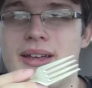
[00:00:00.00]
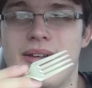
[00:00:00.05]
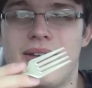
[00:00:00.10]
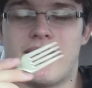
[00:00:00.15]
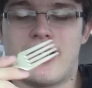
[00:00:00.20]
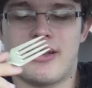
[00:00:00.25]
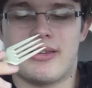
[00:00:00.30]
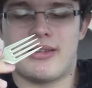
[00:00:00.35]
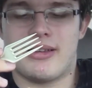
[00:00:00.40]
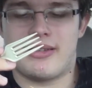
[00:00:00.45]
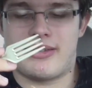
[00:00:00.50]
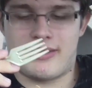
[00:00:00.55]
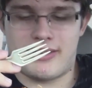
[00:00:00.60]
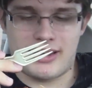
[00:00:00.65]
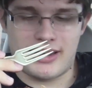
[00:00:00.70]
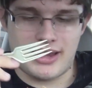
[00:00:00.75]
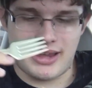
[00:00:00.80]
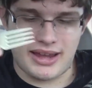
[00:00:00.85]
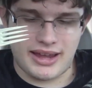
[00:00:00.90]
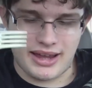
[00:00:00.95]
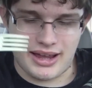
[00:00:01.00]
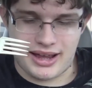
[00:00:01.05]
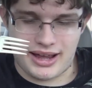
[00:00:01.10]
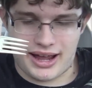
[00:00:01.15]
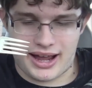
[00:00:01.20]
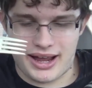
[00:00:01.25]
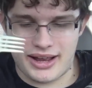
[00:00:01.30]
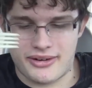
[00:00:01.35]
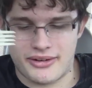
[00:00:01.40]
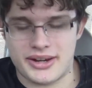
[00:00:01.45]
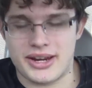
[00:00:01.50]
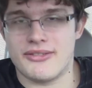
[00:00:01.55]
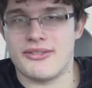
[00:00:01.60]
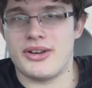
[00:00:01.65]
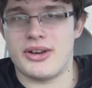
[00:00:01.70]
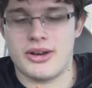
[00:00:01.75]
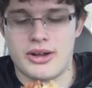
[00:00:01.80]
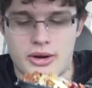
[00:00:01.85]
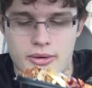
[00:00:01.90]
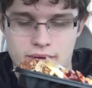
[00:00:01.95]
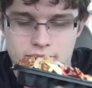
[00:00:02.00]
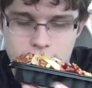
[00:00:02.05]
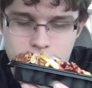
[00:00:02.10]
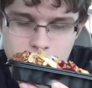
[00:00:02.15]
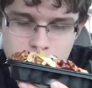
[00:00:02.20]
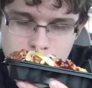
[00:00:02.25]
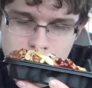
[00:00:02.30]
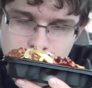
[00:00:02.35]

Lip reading: because I don't even know, it's